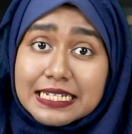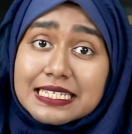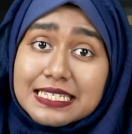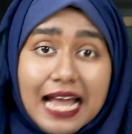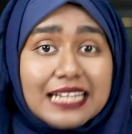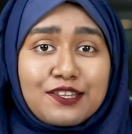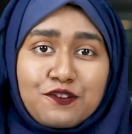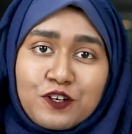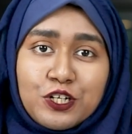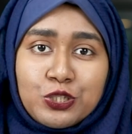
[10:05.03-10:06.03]
inside the
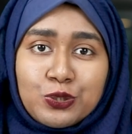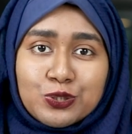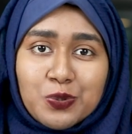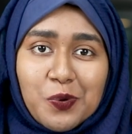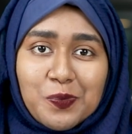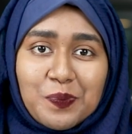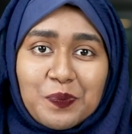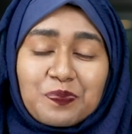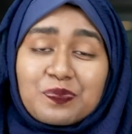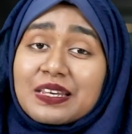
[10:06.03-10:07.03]
virtual tour.
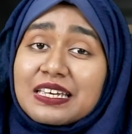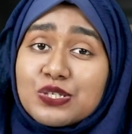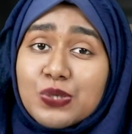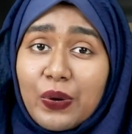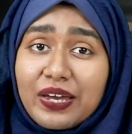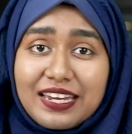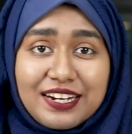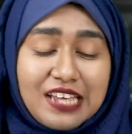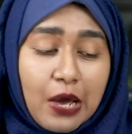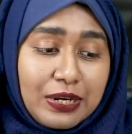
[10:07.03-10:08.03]
So
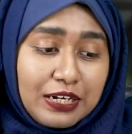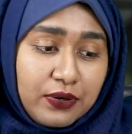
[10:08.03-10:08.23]
here's how it